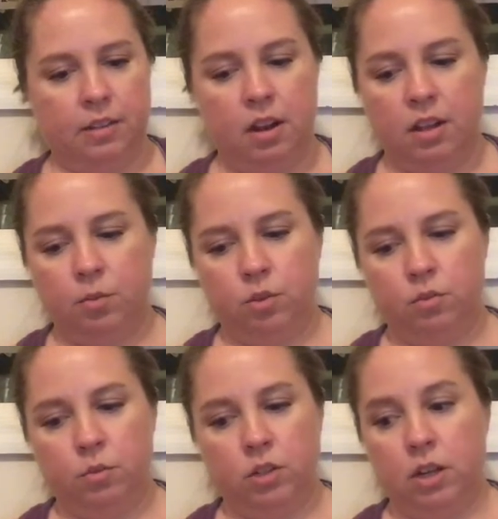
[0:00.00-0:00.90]
in
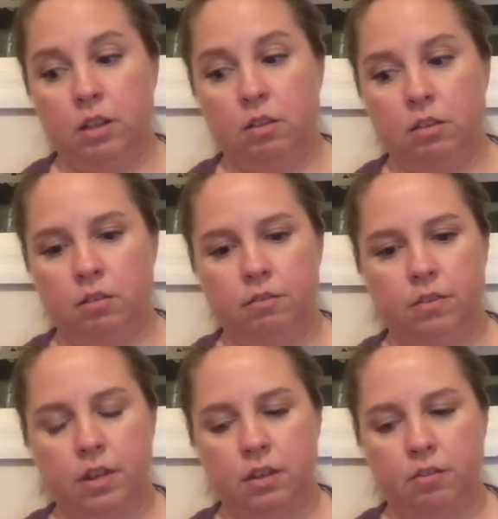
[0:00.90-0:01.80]
Hollywood, which I love.
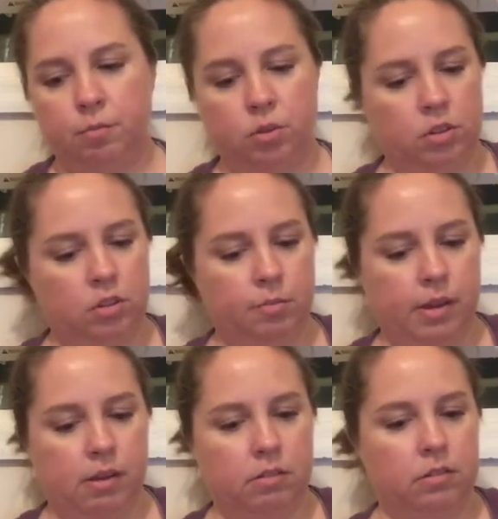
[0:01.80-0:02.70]
I love books
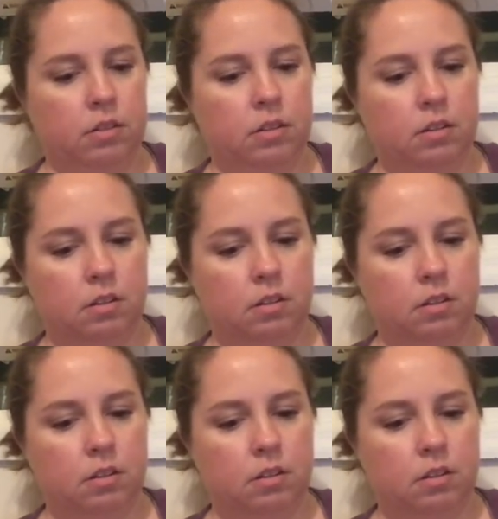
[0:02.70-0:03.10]
about